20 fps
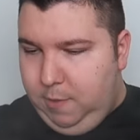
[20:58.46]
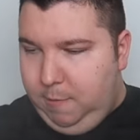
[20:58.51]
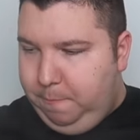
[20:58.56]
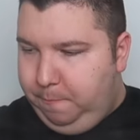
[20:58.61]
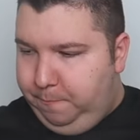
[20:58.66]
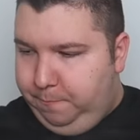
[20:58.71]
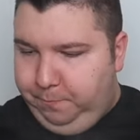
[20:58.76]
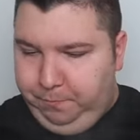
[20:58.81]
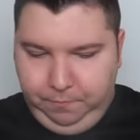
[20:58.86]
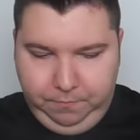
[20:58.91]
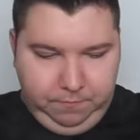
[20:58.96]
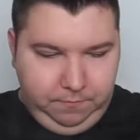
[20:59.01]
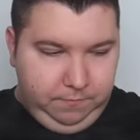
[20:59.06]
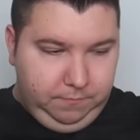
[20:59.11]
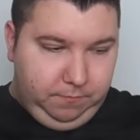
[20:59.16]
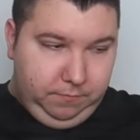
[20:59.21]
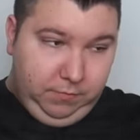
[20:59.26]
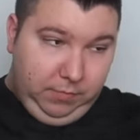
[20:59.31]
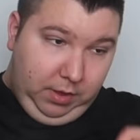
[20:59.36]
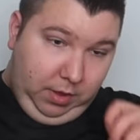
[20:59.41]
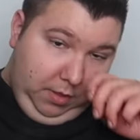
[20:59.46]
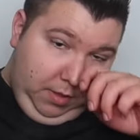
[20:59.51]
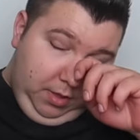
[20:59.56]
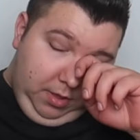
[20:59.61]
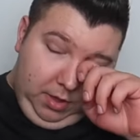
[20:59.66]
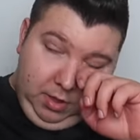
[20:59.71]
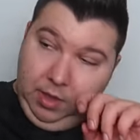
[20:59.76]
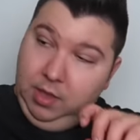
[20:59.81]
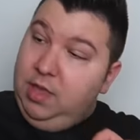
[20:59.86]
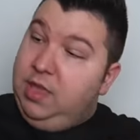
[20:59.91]
Used to.
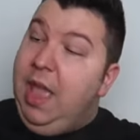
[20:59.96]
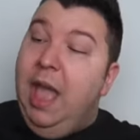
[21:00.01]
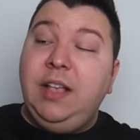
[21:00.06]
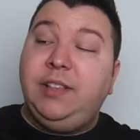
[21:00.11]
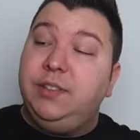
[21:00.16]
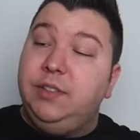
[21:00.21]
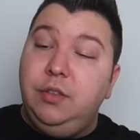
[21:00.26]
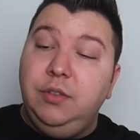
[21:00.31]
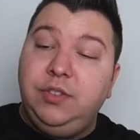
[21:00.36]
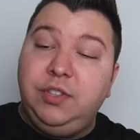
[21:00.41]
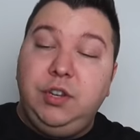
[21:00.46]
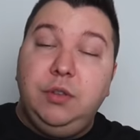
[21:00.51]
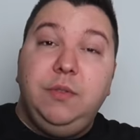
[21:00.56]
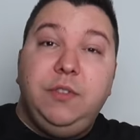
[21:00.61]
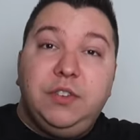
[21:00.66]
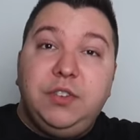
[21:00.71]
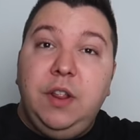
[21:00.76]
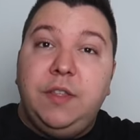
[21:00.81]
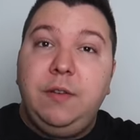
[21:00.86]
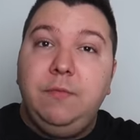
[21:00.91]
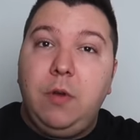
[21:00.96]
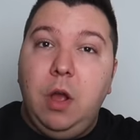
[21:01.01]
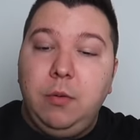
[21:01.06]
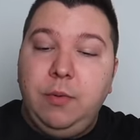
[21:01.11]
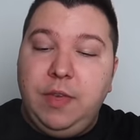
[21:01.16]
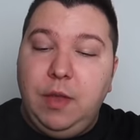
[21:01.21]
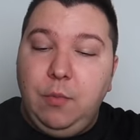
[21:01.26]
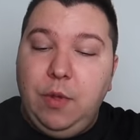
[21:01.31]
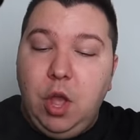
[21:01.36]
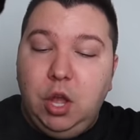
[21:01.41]
Yes, used to. There's nothing wrong
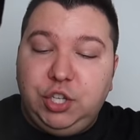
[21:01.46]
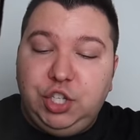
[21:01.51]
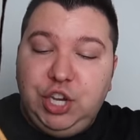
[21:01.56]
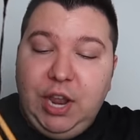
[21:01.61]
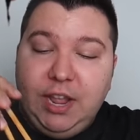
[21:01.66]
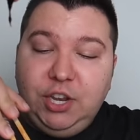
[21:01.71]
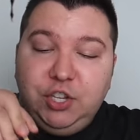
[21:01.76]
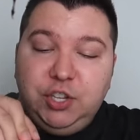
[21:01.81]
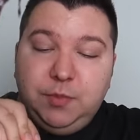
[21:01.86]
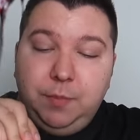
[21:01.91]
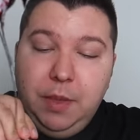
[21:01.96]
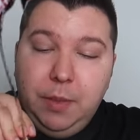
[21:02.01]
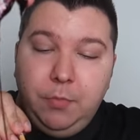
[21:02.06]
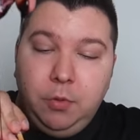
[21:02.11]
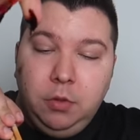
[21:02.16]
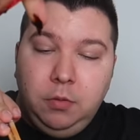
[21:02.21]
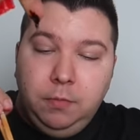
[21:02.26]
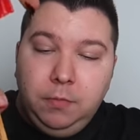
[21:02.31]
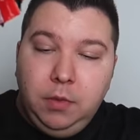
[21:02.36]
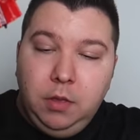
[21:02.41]
with it. We all change as people.